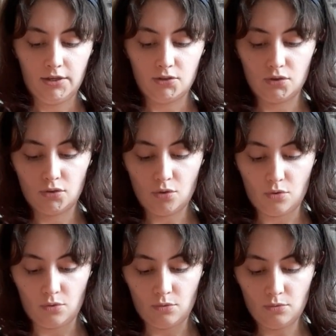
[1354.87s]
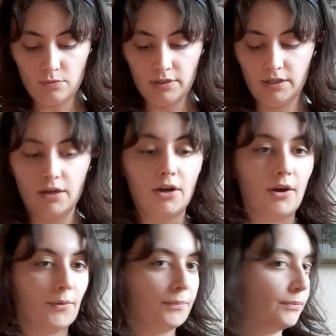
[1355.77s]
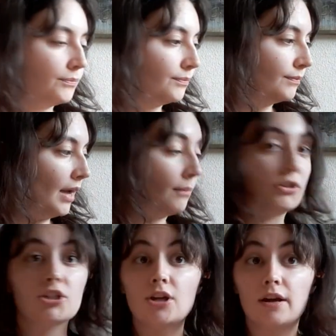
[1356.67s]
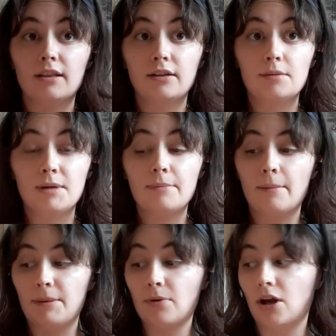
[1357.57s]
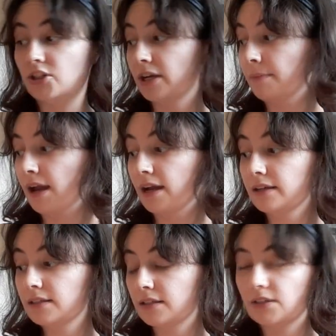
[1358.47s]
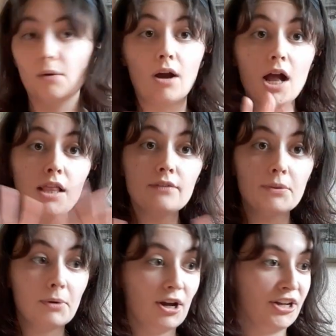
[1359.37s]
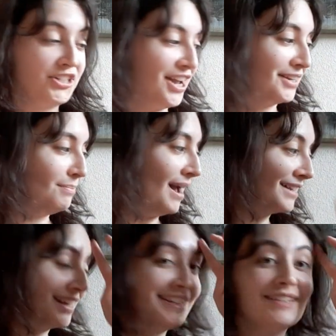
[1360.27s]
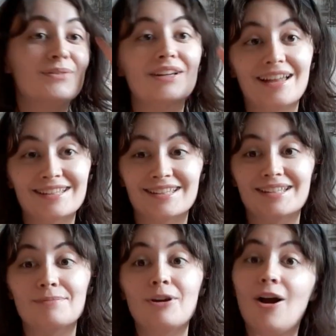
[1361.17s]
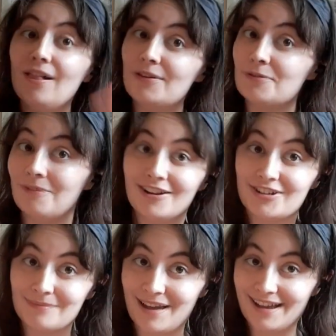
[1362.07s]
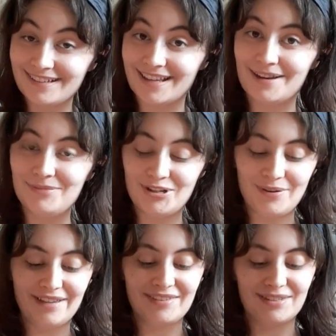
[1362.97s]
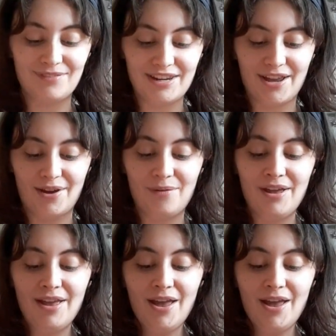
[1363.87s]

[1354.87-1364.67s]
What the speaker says: So, I want to talk a little bit about my project bags. So all of the project bags, I didn't realize this, but all of the project bags I'm showing in this video